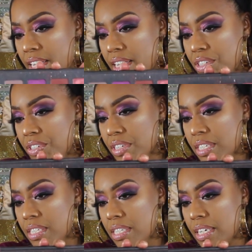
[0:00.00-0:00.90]
as you
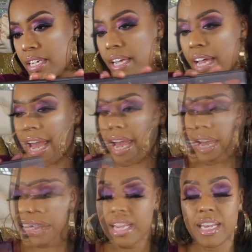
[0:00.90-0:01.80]
can see
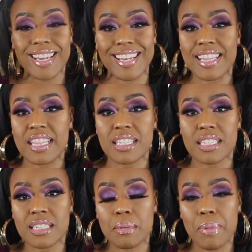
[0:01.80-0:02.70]
and again this
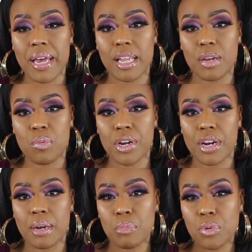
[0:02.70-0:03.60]
is a palette
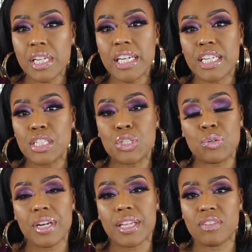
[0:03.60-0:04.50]
where I'm really
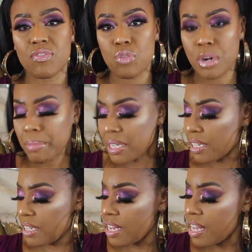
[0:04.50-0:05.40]
enjoying the
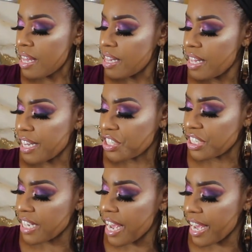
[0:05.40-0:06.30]
formula that
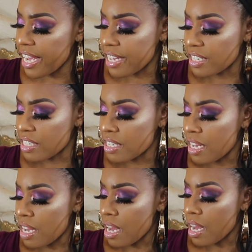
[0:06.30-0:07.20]
she has
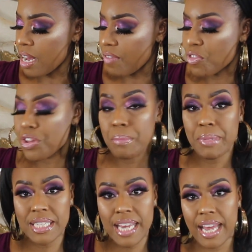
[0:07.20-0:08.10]
uh, for the
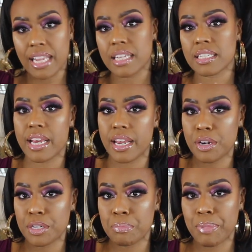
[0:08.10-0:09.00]
metallics
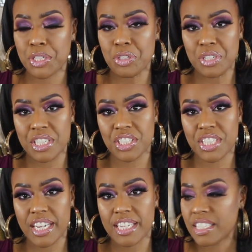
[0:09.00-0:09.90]
and her specialty
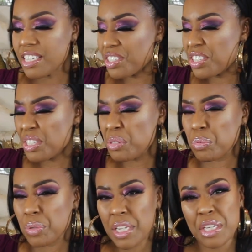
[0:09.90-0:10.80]
shades. They're just
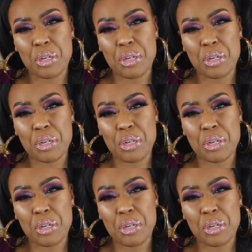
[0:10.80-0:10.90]
really